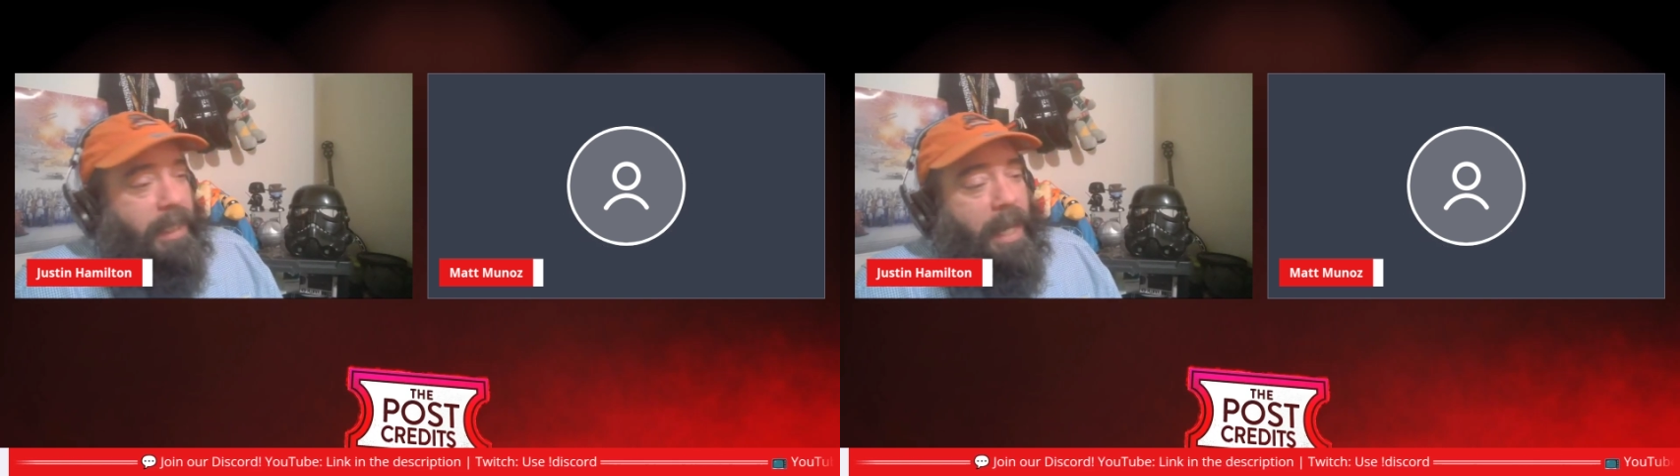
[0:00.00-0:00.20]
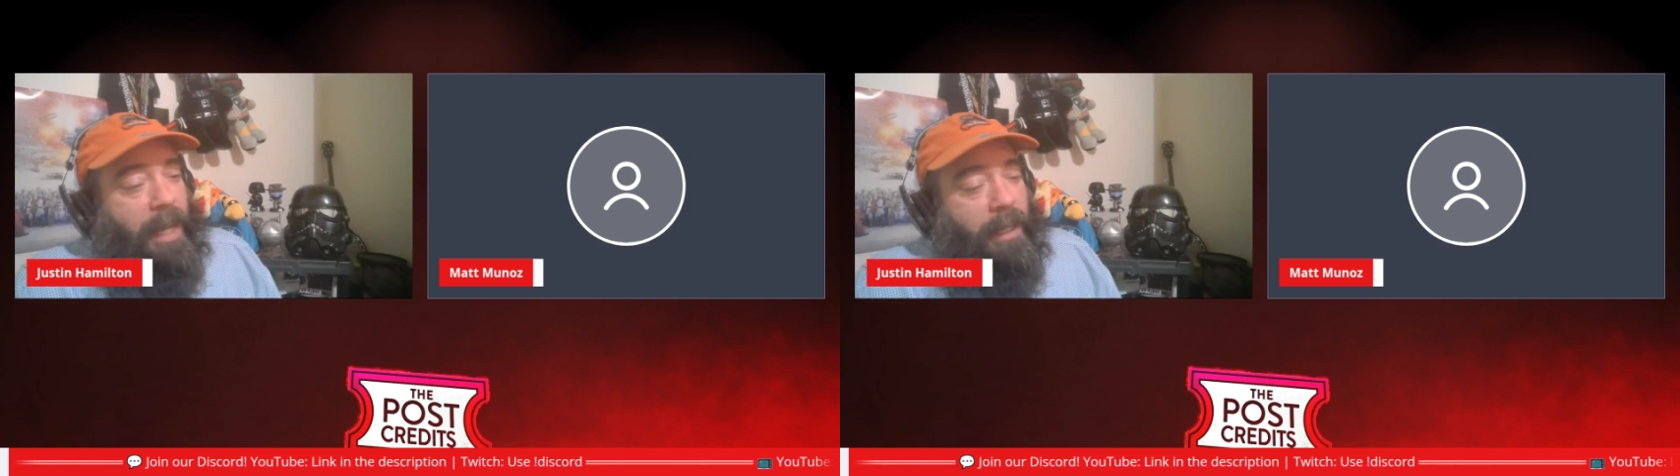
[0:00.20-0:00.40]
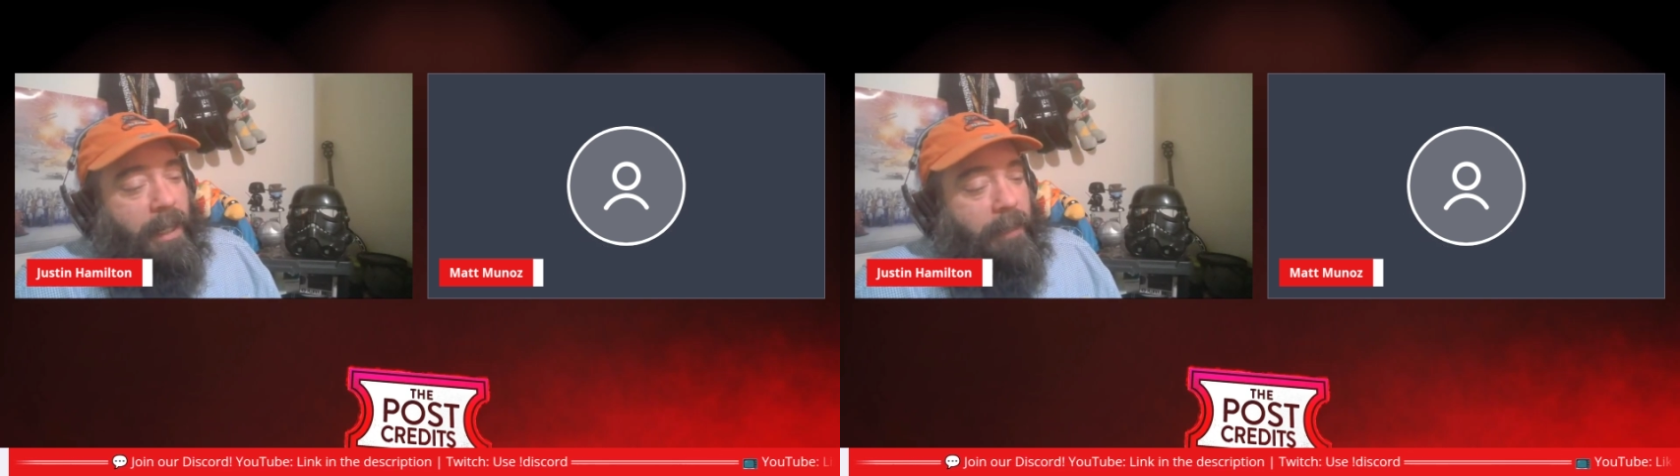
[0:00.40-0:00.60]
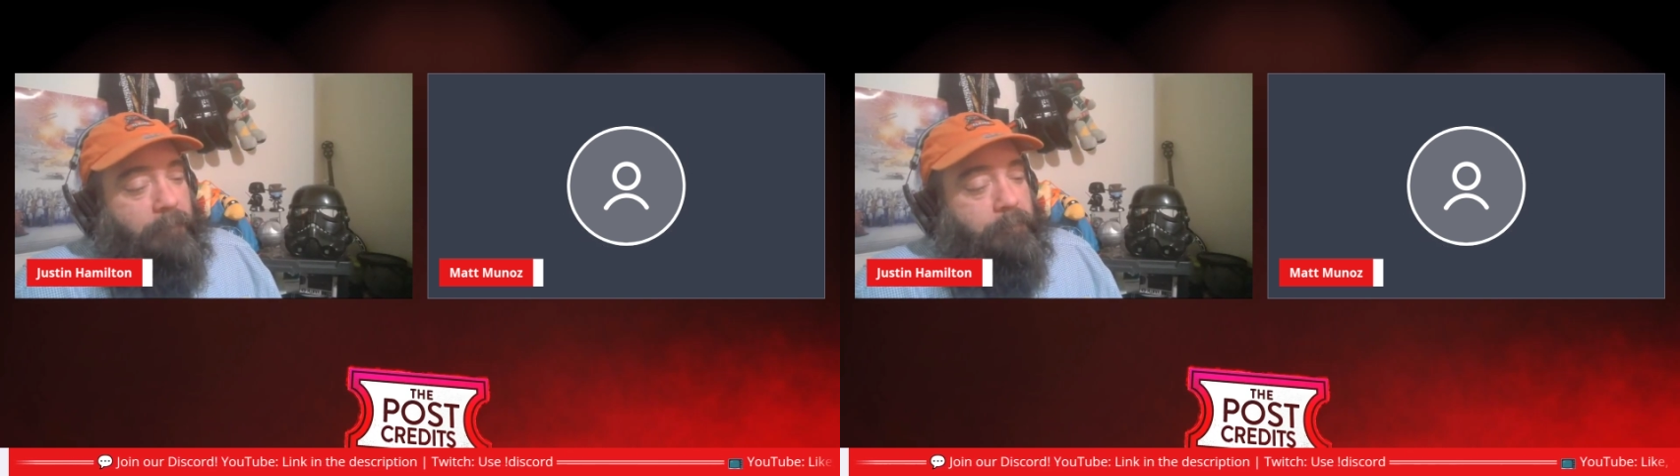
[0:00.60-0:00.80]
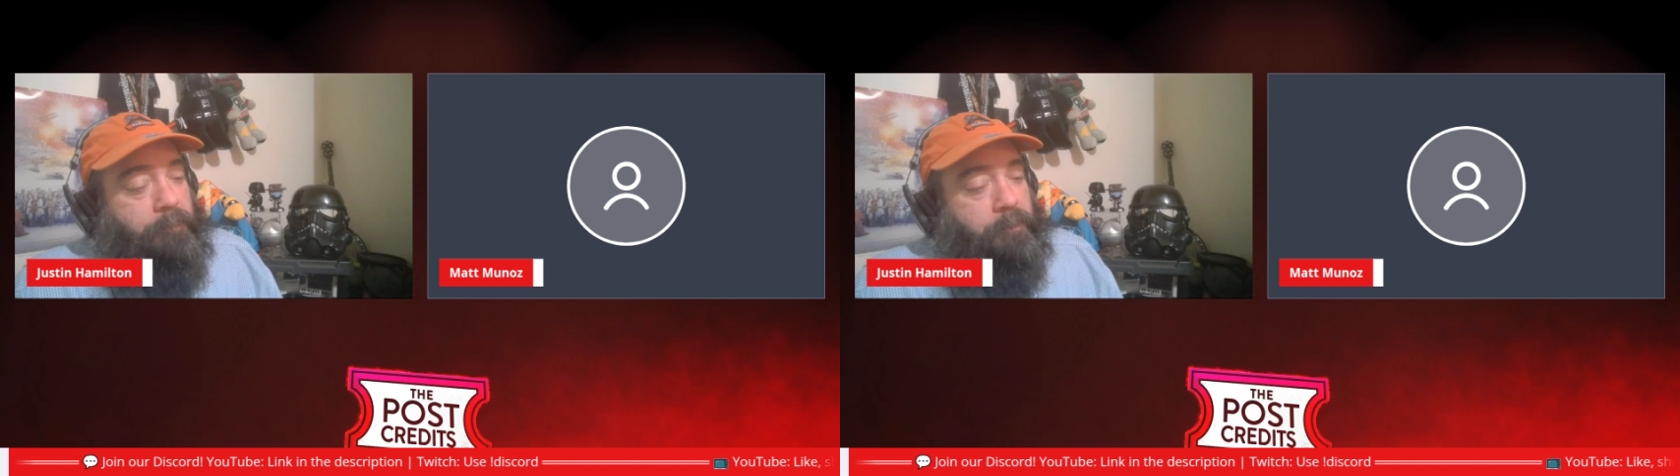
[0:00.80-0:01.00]
yeah,
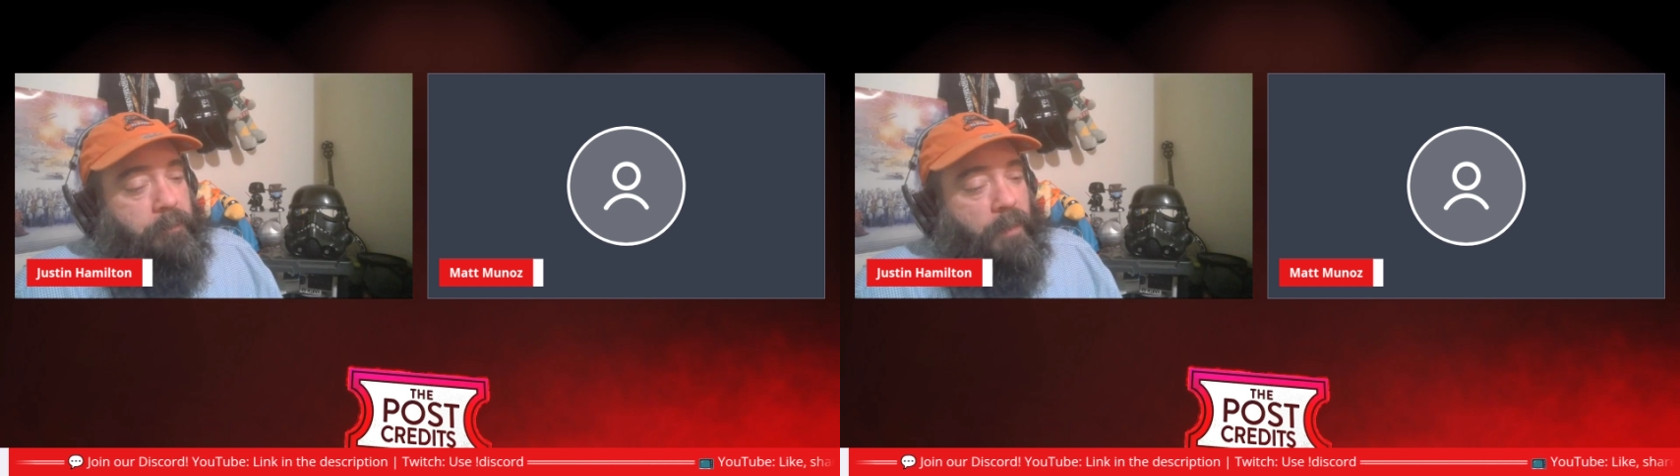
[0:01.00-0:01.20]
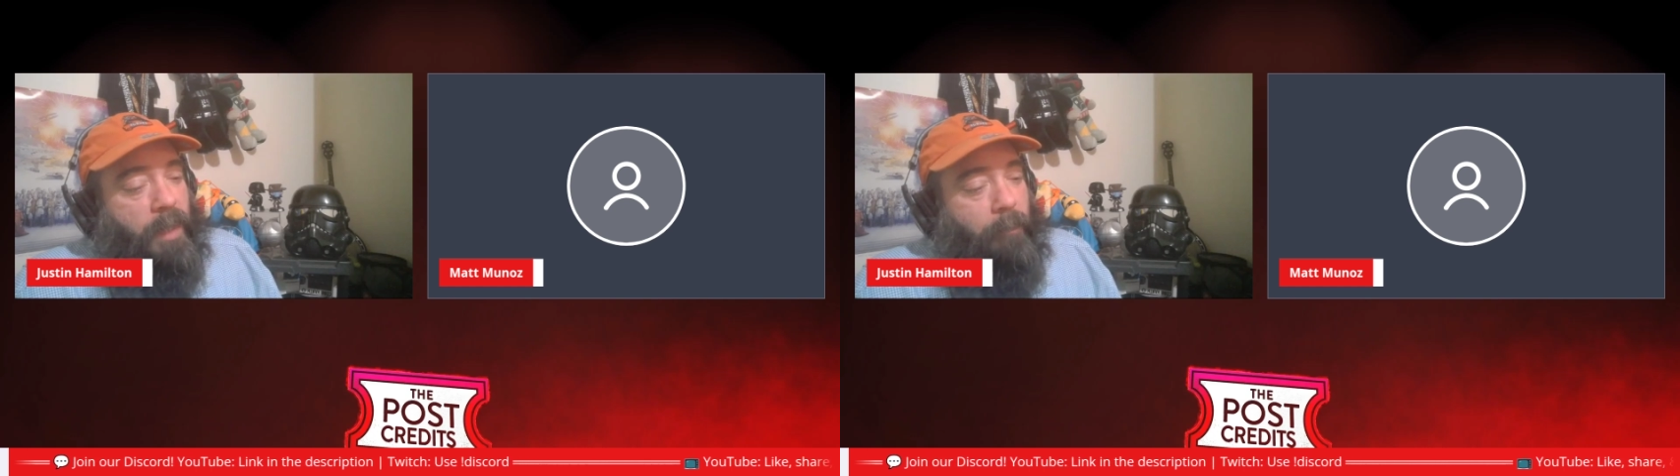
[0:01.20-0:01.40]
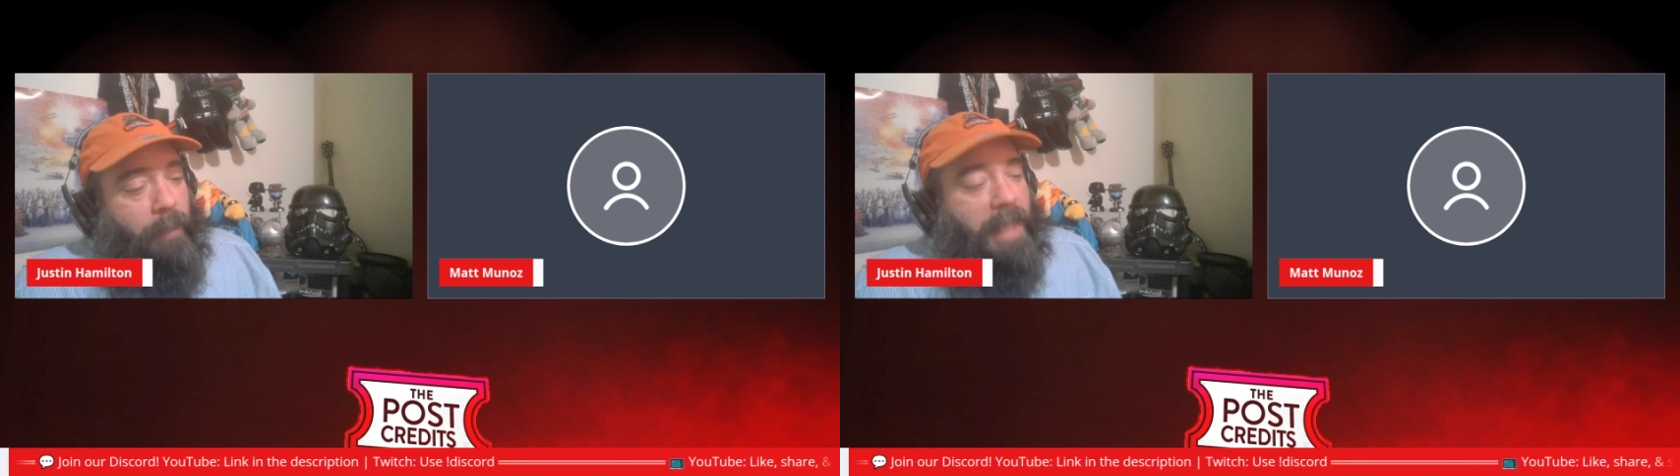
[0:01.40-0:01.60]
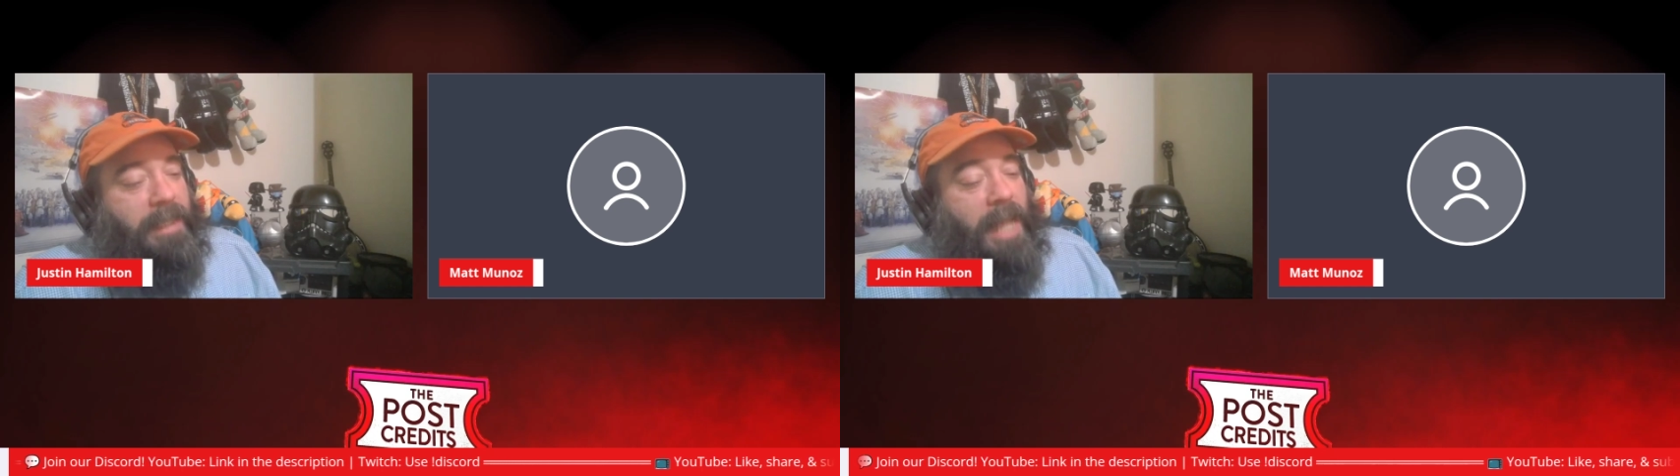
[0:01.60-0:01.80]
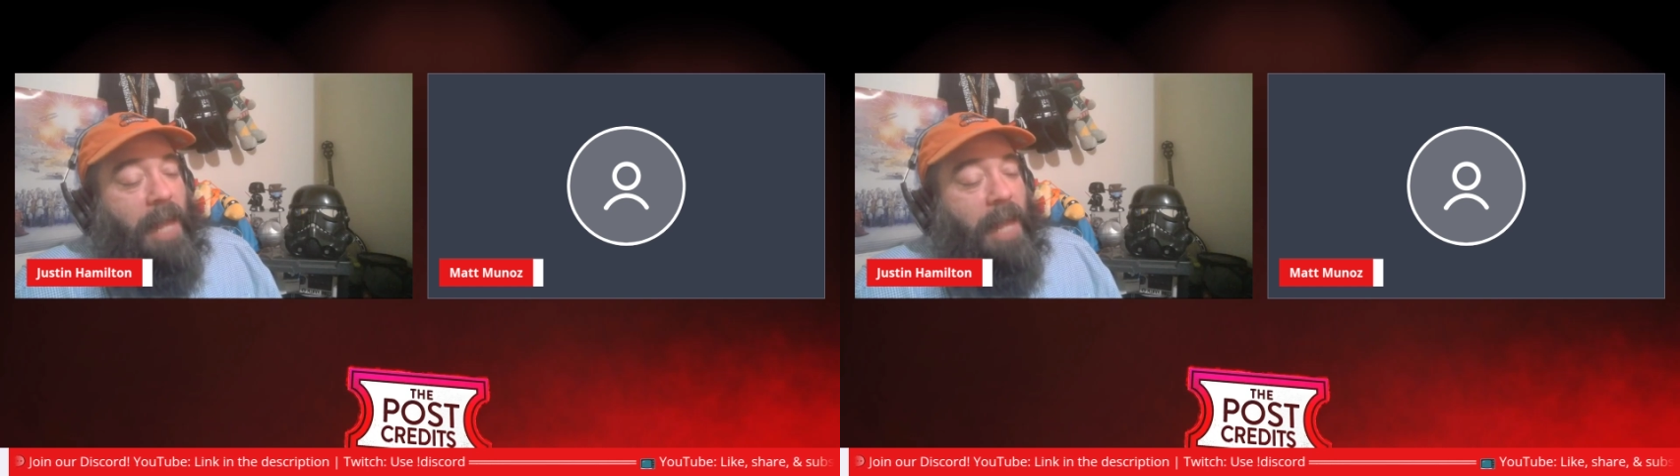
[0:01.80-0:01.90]
but like I said,